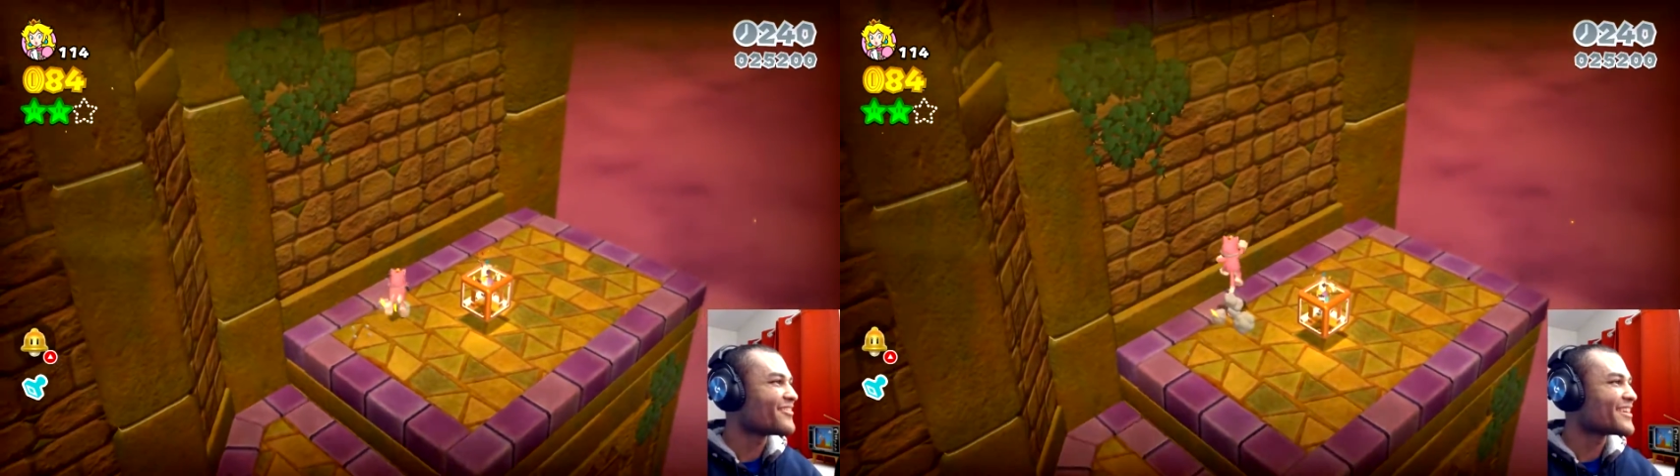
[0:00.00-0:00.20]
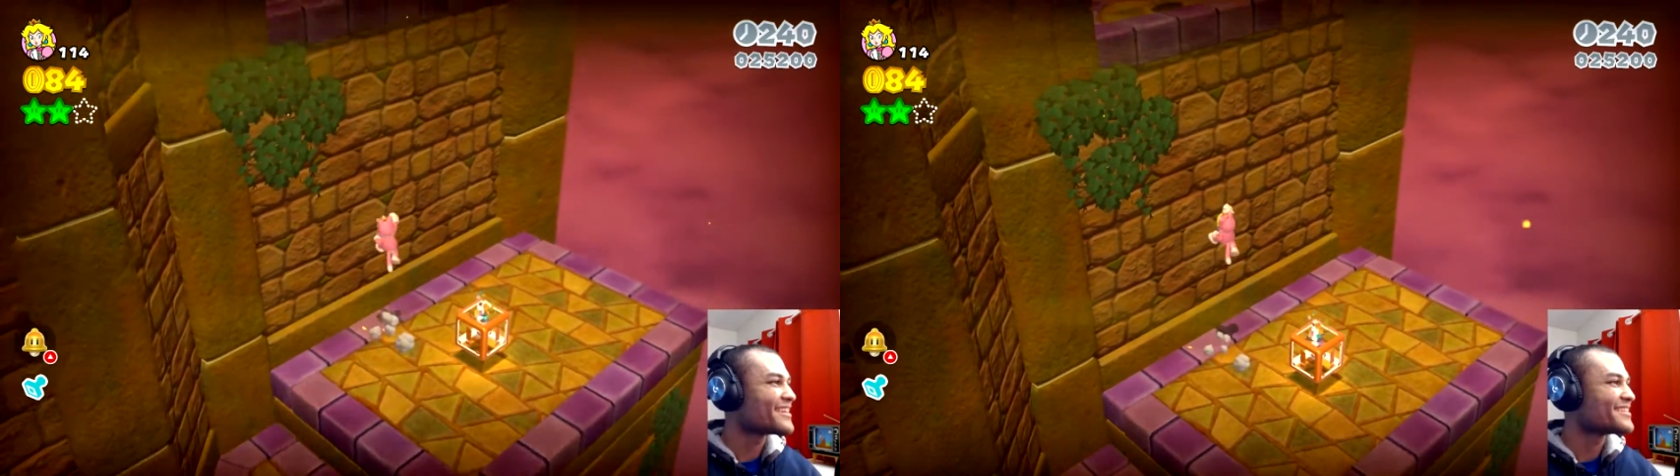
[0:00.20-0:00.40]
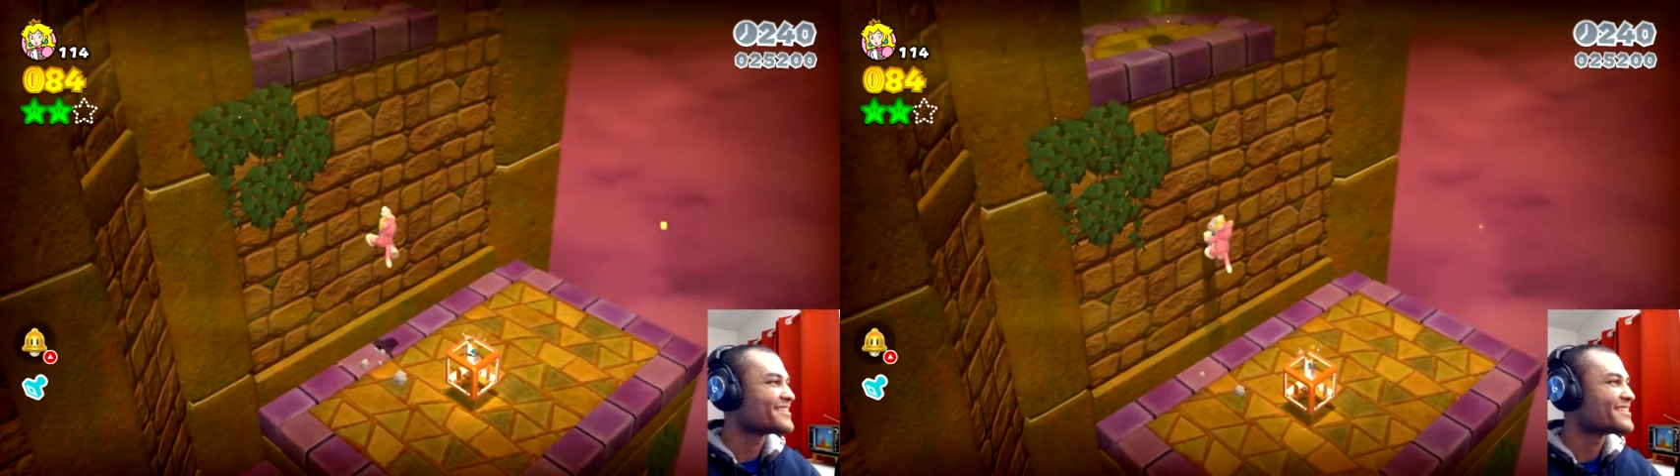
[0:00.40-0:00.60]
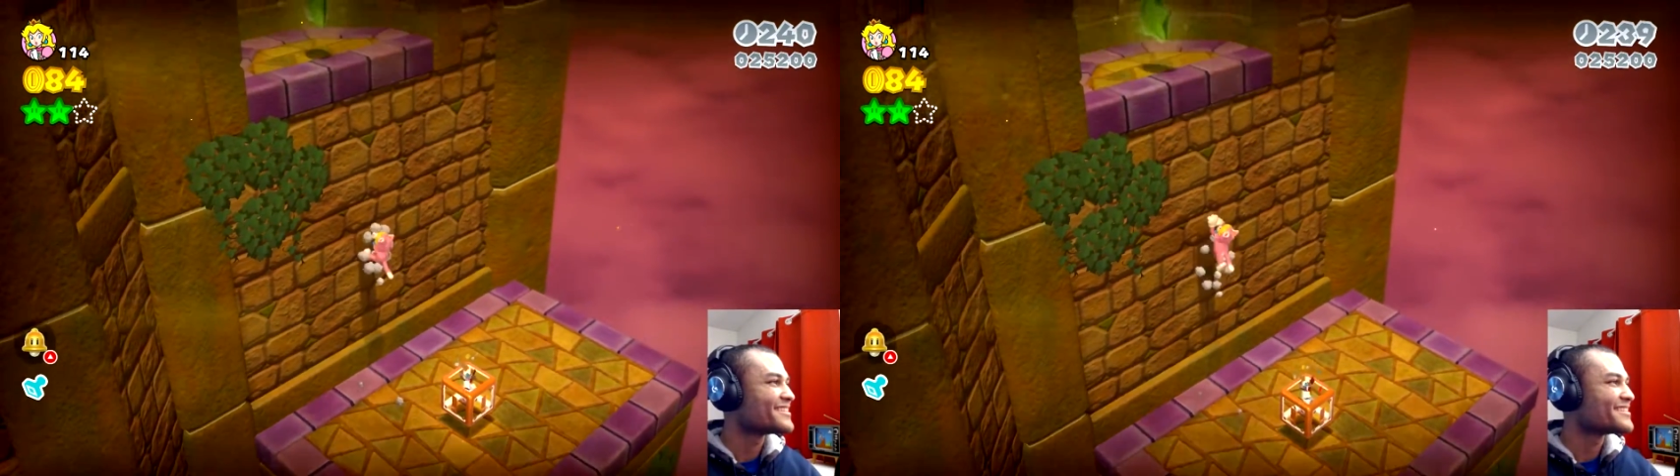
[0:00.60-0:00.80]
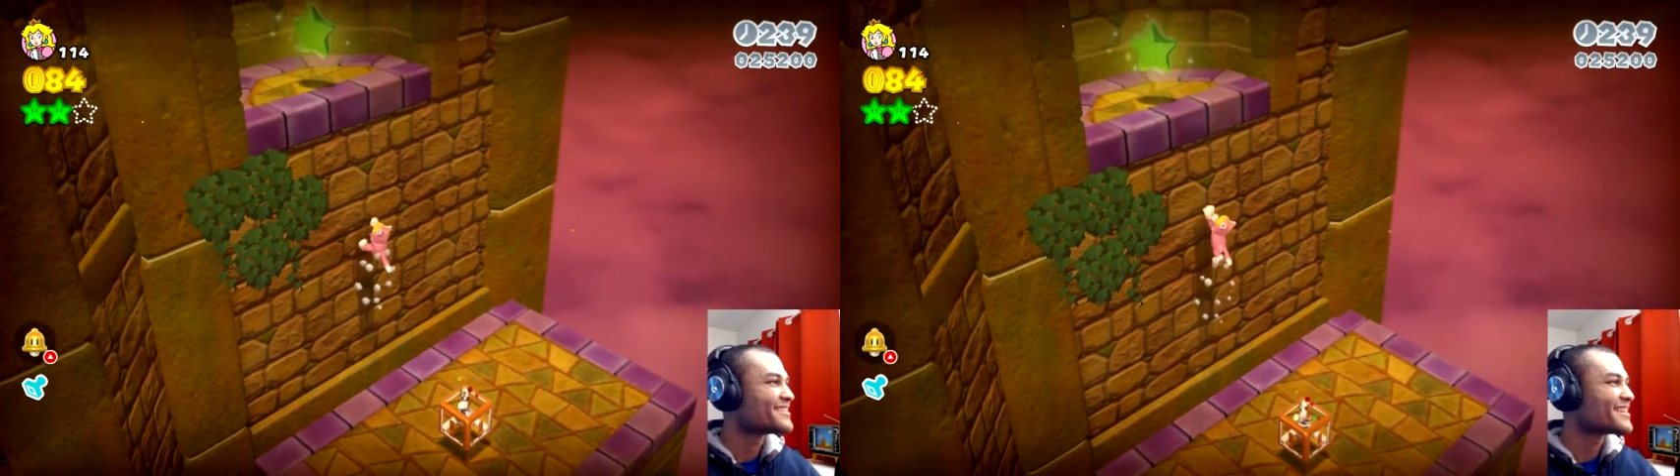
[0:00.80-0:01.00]
I love it.
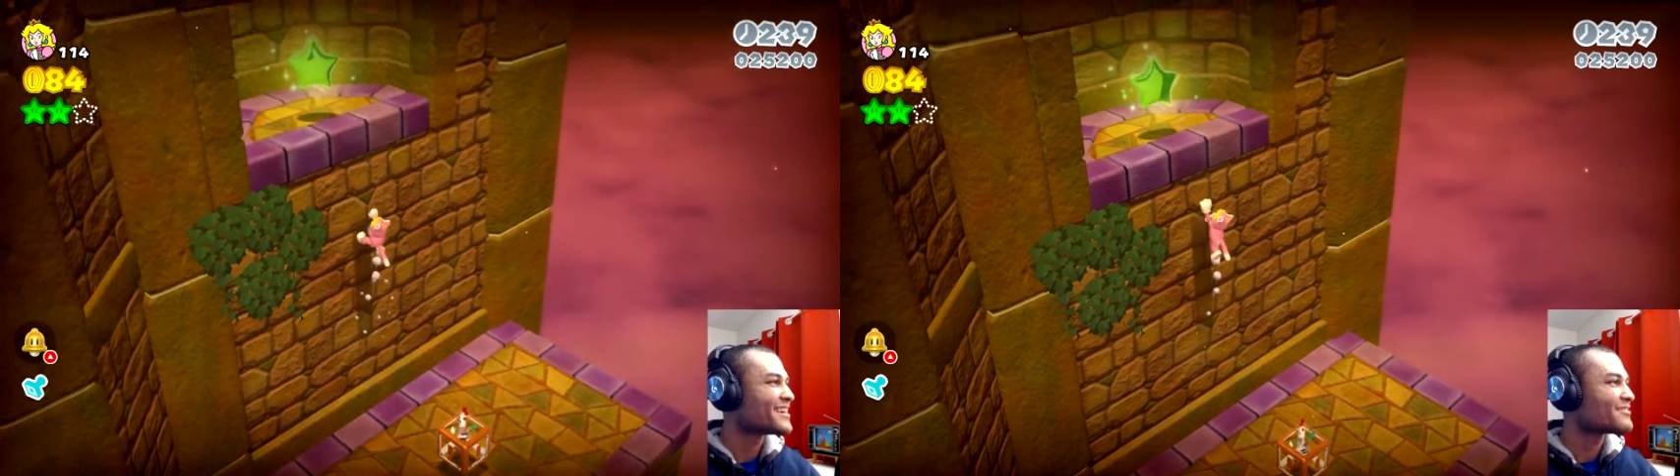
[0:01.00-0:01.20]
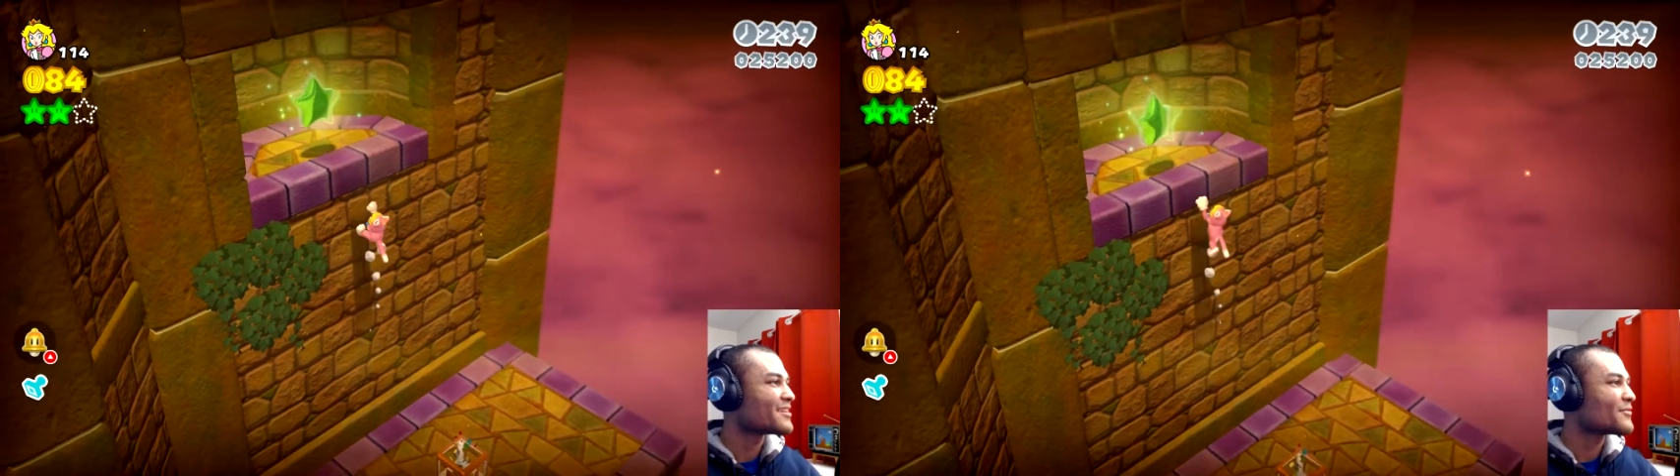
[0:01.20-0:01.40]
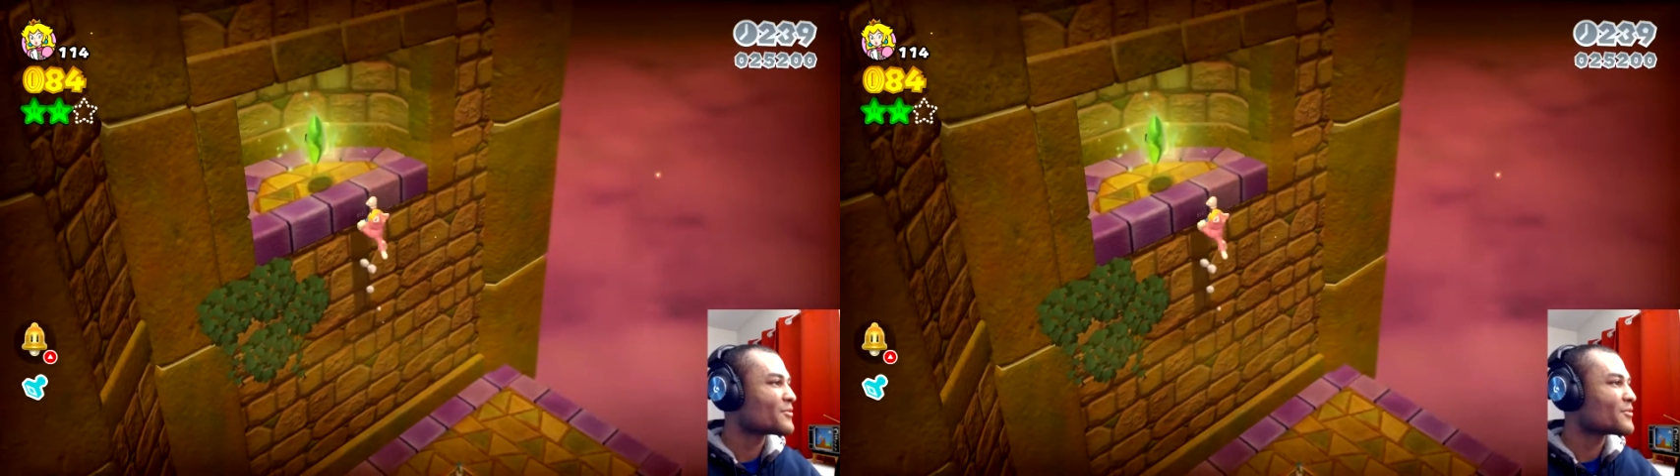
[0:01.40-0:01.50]
I